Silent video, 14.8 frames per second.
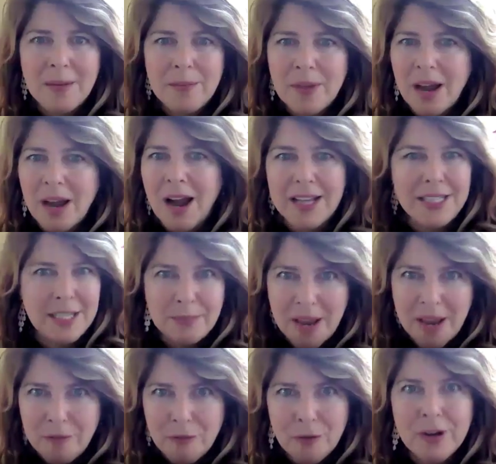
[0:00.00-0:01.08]
I
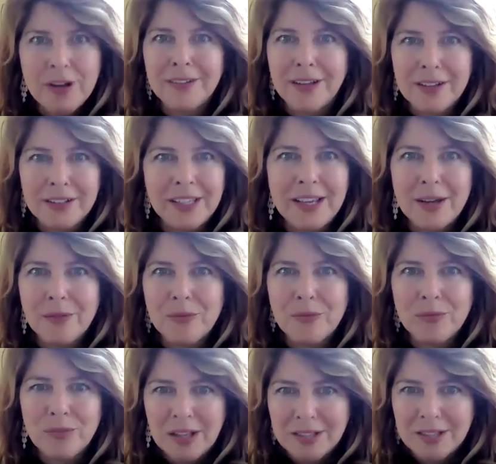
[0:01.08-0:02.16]
didn't pay for it. Luckily,
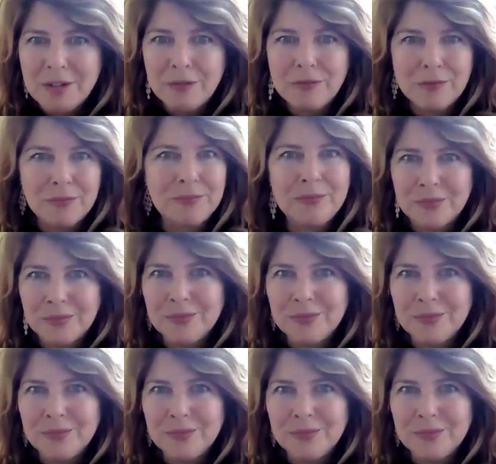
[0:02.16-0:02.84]
a relative,